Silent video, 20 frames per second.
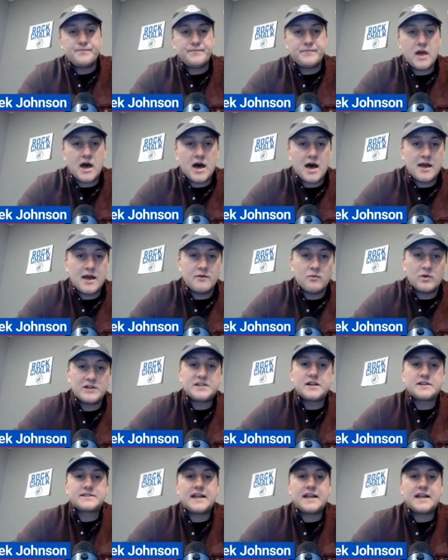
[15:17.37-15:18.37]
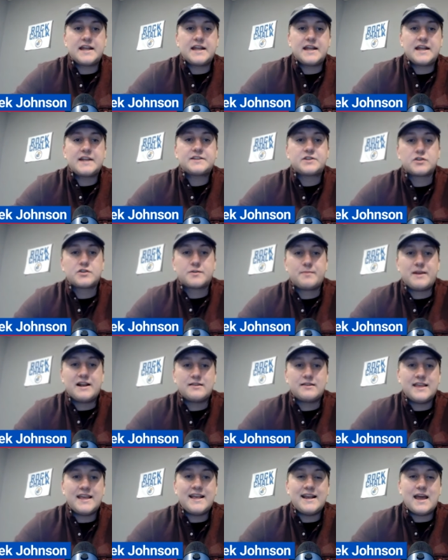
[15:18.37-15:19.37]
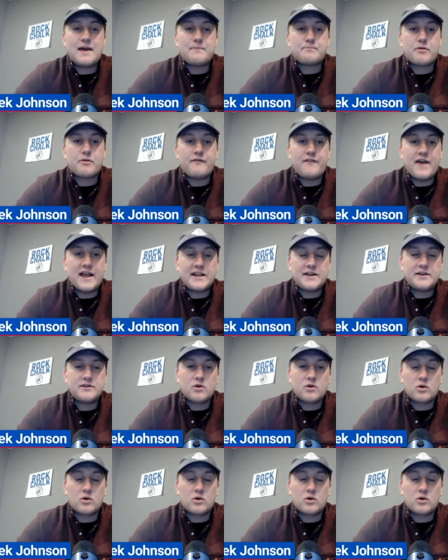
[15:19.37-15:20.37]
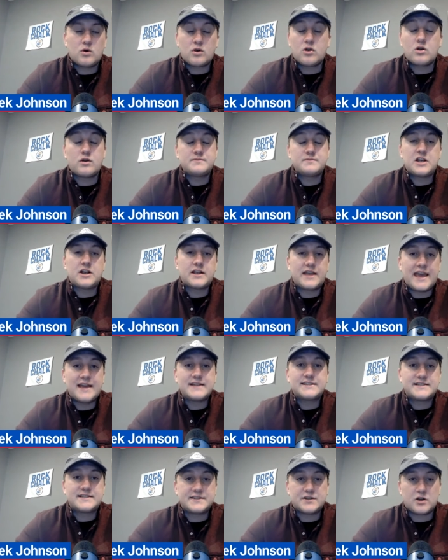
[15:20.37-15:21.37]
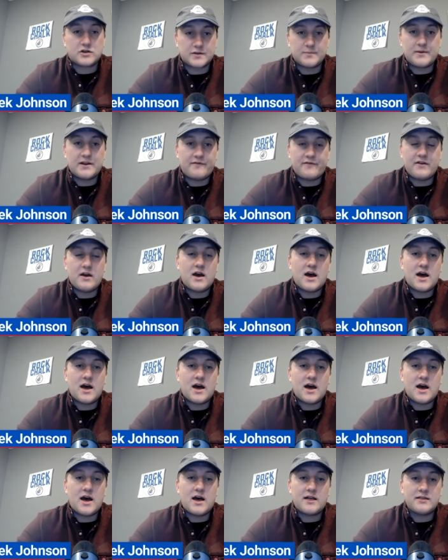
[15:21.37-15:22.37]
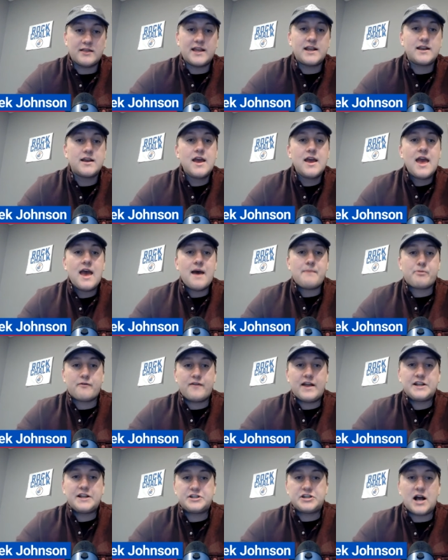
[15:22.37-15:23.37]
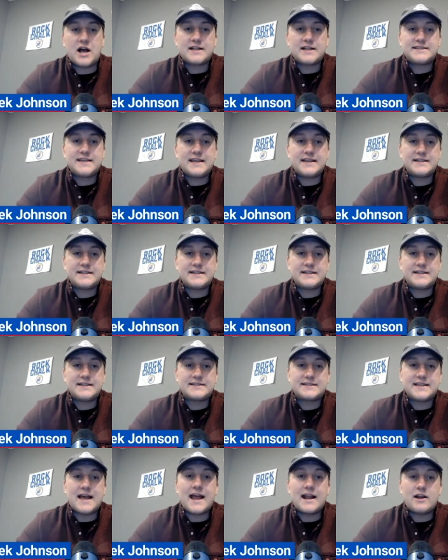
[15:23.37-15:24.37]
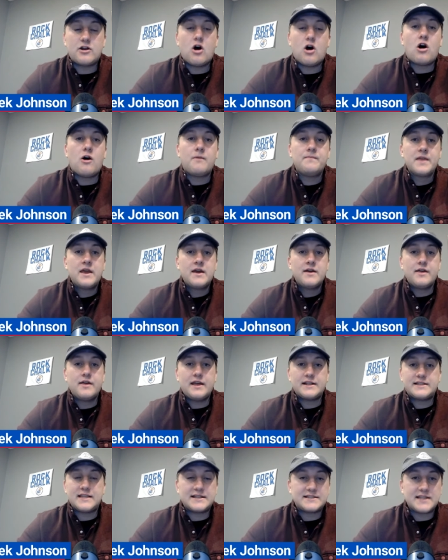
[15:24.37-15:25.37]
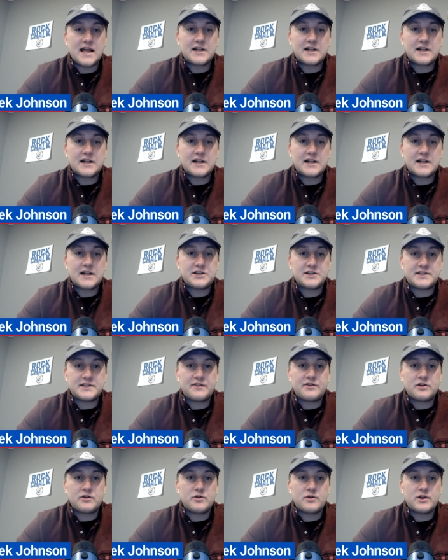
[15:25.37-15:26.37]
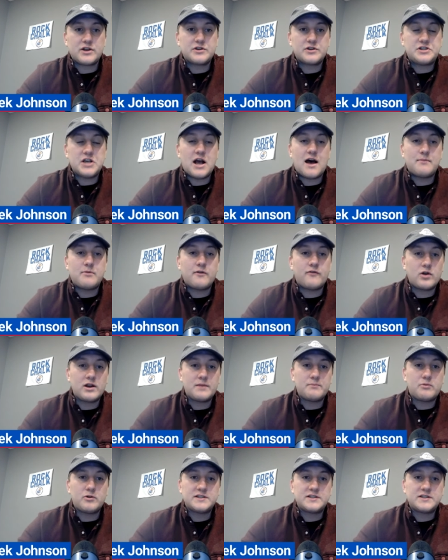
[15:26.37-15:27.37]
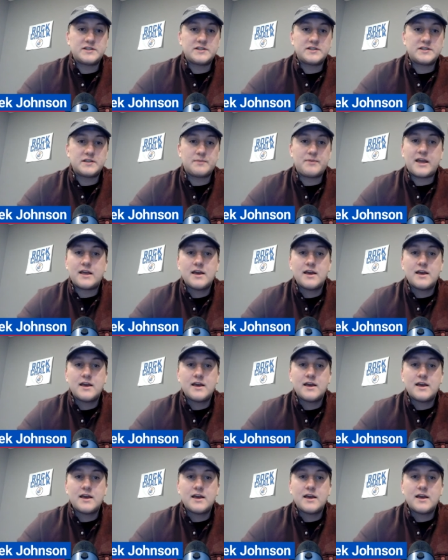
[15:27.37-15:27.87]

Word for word: Uh, Wichita State's also been elite at preventing, or, or I'm sorry, Kansas has also been uh, elite at preventing shots inside at all it's it's not just that they're doing a good job avoiding points in the paint.